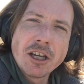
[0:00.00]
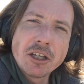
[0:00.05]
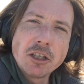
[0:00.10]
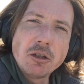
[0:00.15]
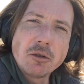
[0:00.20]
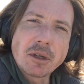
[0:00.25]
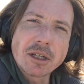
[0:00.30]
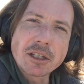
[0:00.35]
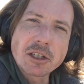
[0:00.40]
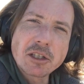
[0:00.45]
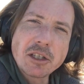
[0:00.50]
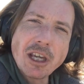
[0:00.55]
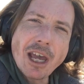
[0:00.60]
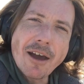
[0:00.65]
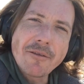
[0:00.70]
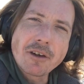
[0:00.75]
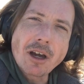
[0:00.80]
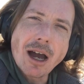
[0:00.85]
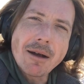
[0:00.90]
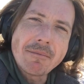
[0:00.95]
You can see
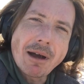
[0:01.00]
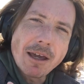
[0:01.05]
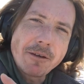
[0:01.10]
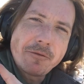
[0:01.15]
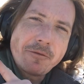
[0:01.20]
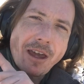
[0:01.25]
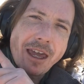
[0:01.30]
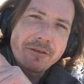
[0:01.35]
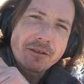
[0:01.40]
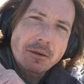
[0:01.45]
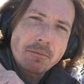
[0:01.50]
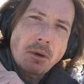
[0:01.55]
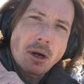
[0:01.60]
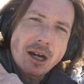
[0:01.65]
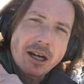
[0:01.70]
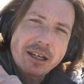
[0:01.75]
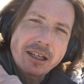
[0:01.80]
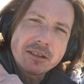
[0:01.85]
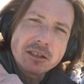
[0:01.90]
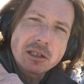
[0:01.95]
I've got my favorite
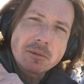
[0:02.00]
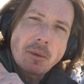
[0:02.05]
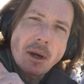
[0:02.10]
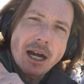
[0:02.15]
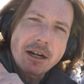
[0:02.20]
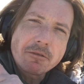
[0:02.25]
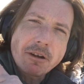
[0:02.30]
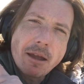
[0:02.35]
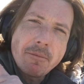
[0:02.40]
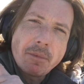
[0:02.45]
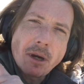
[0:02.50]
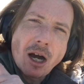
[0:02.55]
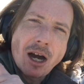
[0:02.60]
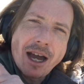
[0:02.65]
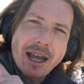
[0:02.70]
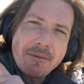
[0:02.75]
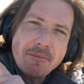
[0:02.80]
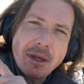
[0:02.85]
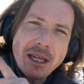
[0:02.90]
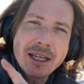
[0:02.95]
parking spot right
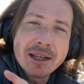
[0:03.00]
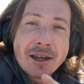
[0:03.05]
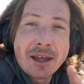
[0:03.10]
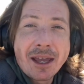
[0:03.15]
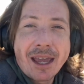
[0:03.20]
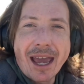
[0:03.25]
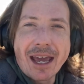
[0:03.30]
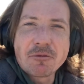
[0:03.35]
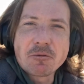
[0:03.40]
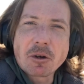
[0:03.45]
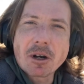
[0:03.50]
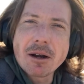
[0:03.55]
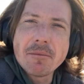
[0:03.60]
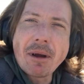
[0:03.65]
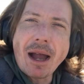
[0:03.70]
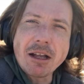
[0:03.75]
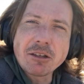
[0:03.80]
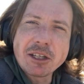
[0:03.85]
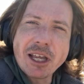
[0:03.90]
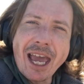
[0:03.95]
behind me and we're
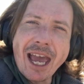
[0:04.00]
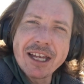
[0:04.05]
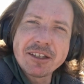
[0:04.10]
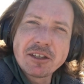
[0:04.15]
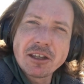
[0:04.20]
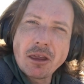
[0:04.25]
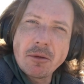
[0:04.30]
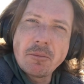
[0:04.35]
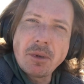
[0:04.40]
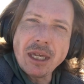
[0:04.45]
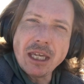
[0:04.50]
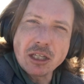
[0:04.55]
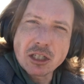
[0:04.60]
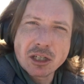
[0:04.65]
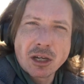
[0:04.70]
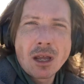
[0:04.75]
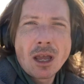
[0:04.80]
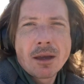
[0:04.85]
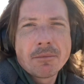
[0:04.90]
about to head to the beach.